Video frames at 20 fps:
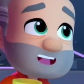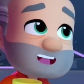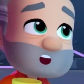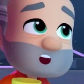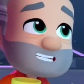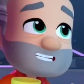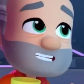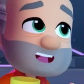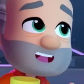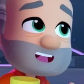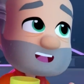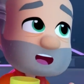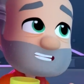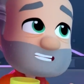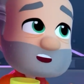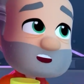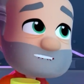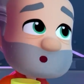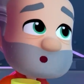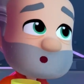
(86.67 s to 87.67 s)
know
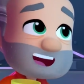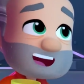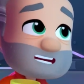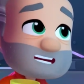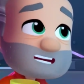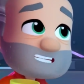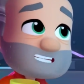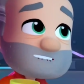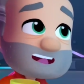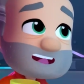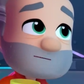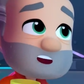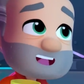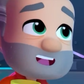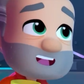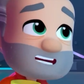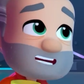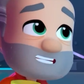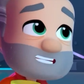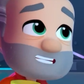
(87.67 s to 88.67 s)
snails give you a case of the
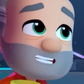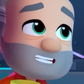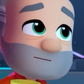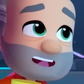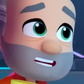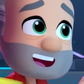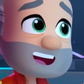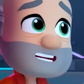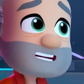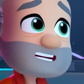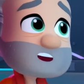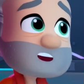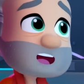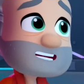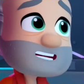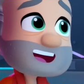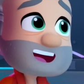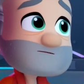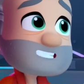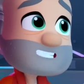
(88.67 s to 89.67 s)
willies, but the aquarium